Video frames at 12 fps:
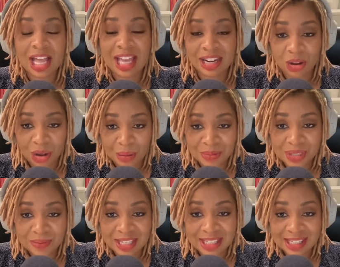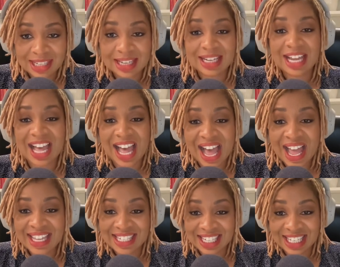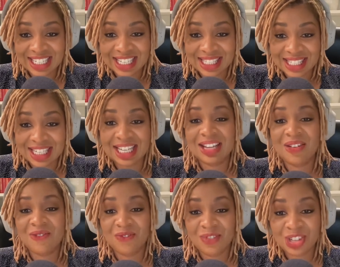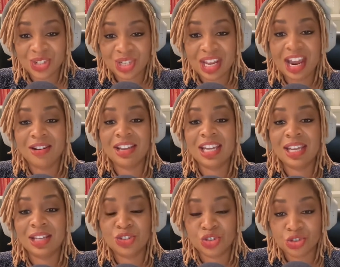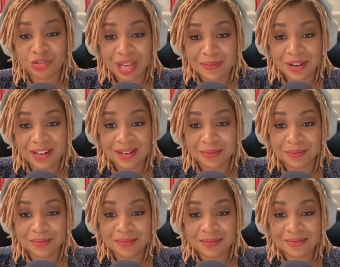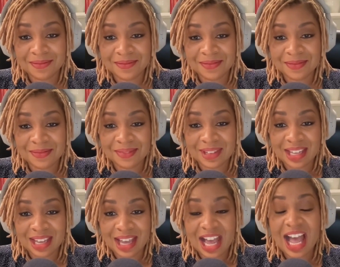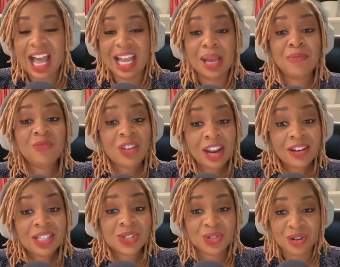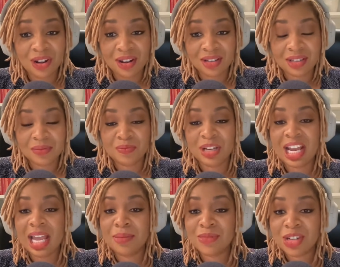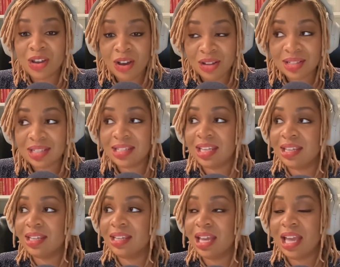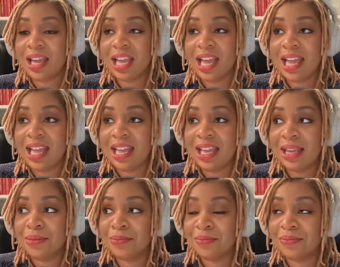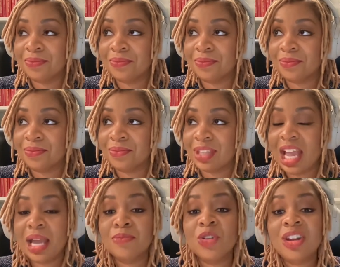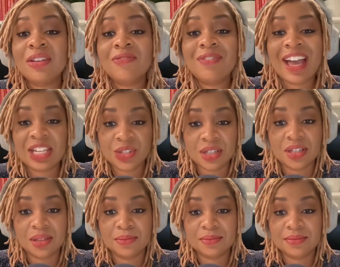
an optimistic, idealistic, visionary dreamer. I am very strong, but I am not a I'm not a fighter.